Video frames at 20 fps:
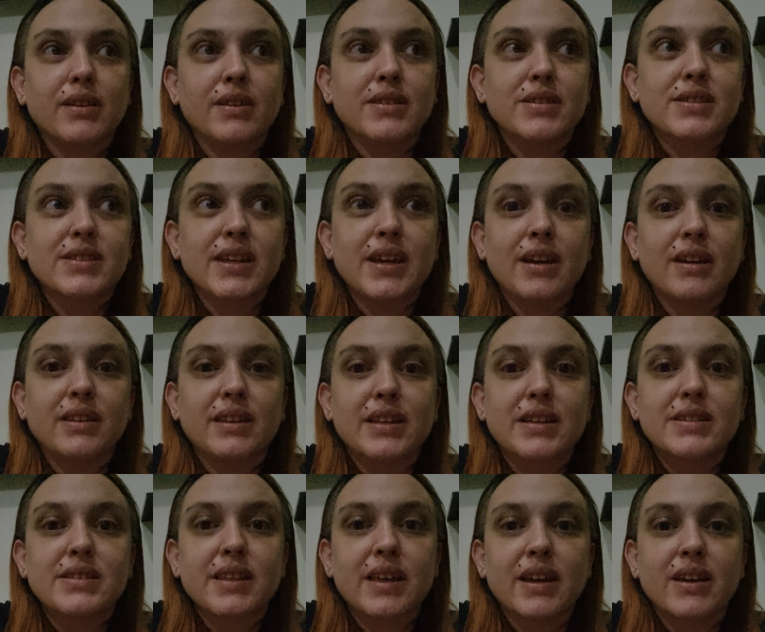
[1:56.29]
seeing
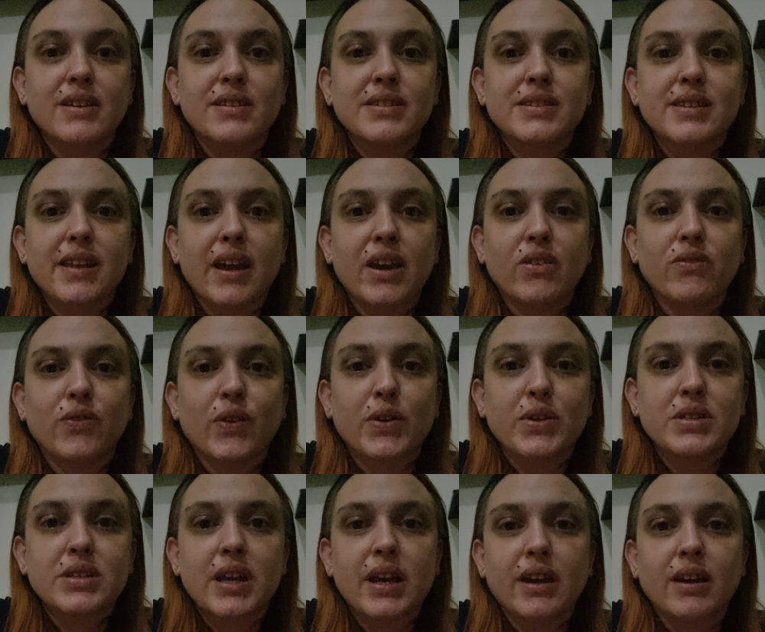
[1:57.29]
these things like
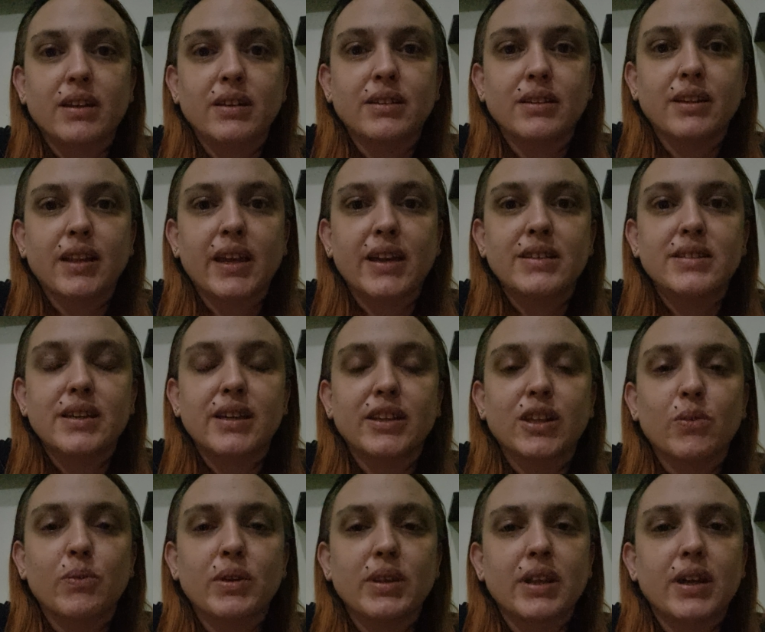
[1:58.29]
firsthand, like
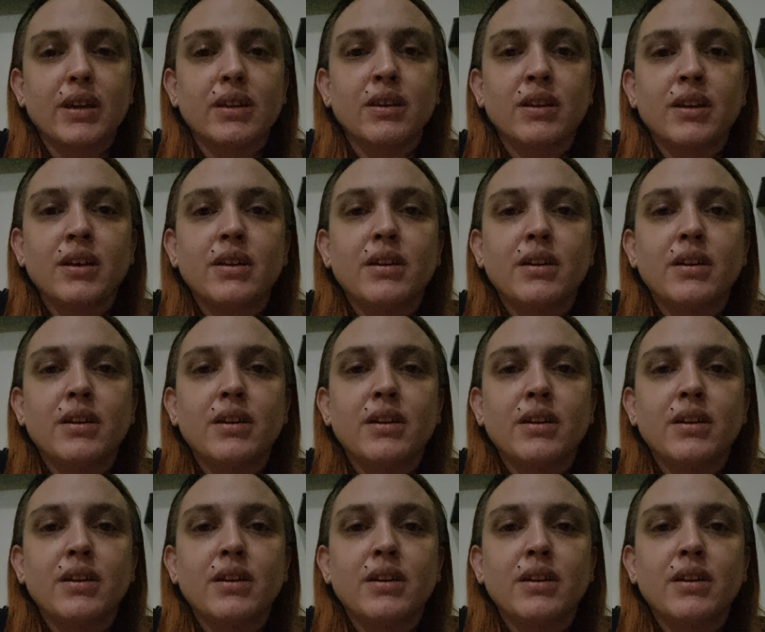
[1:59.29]
dealing with it.